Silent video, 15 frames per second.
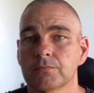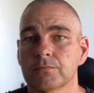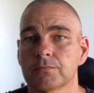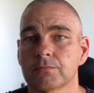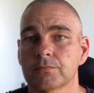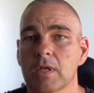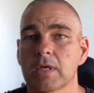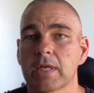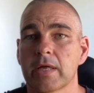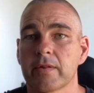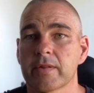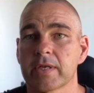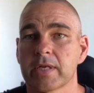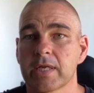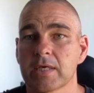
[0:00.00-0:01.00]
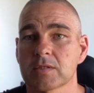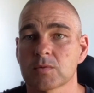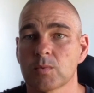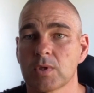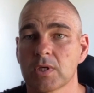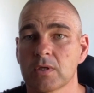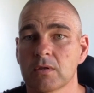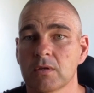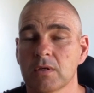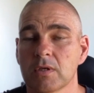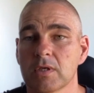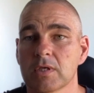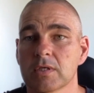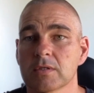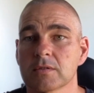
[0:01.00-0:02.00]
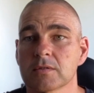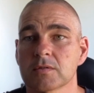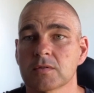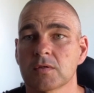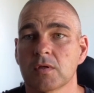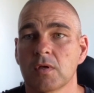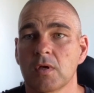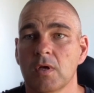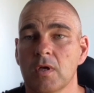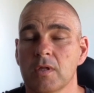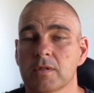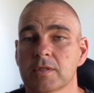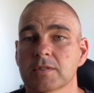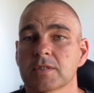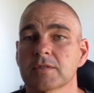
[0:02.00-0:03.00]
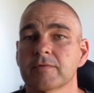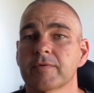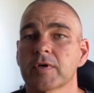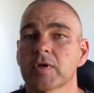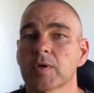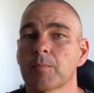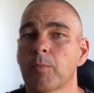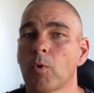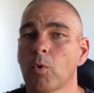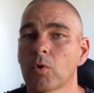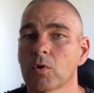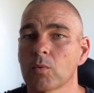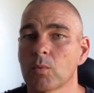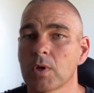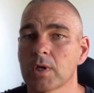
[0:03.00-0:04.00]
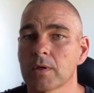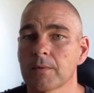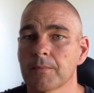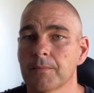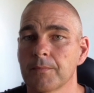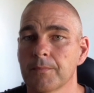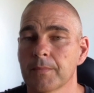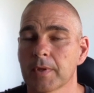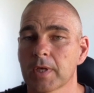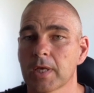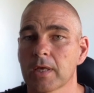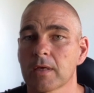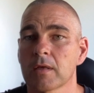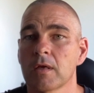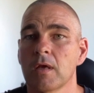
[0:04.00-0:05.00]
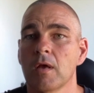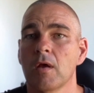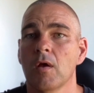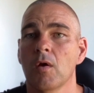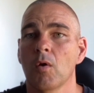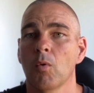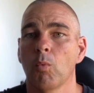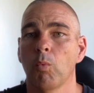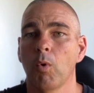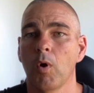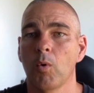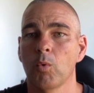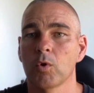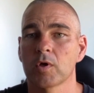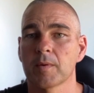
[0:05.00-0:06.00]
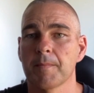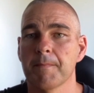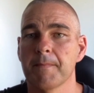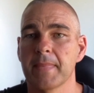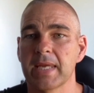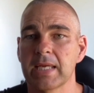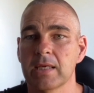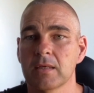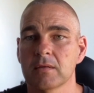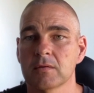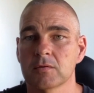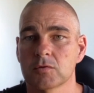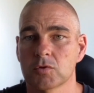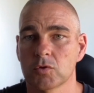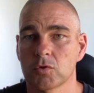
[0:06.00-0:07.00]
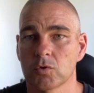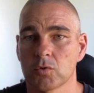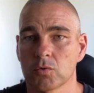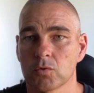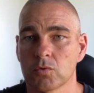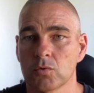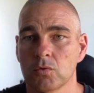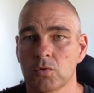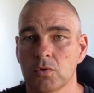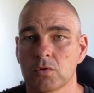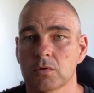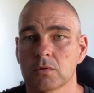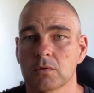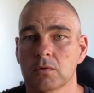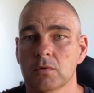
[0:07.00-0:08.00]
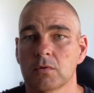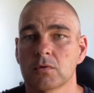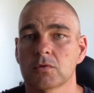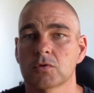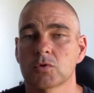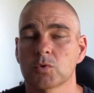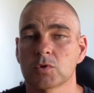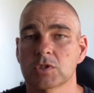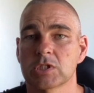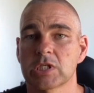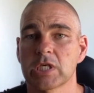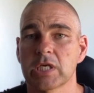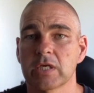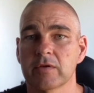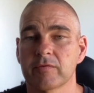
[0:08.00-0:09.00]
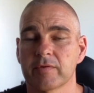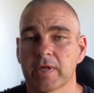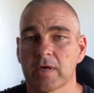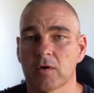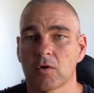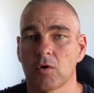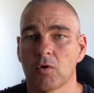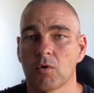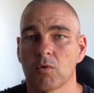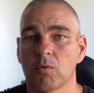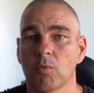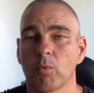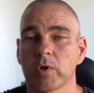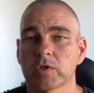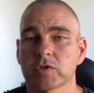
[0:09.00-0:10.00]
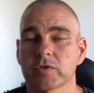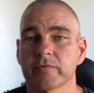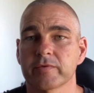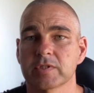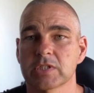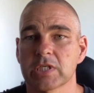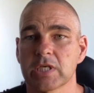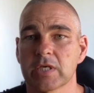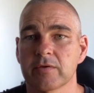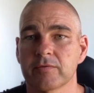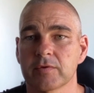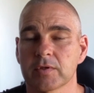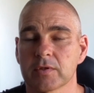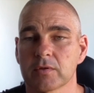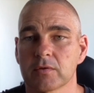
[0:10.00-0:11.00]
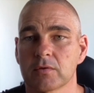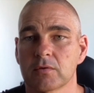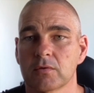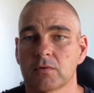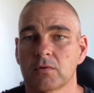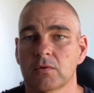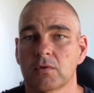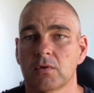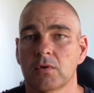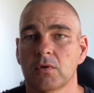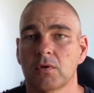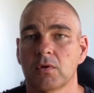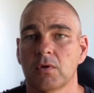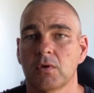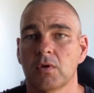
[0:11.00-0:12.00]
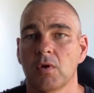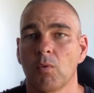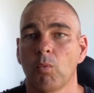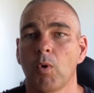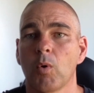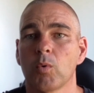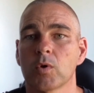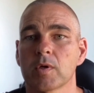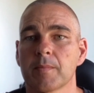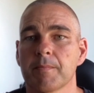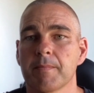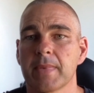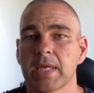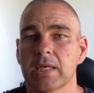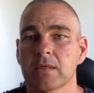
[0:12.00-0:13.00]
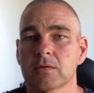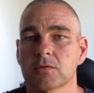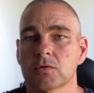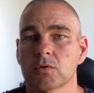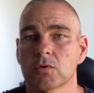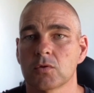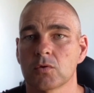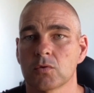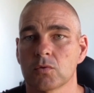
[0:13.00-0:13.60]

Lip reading: Now the next one is, this is a very important one, okay? What would it mean to you to achieve that goal once you've achieved it? What would it mean to you?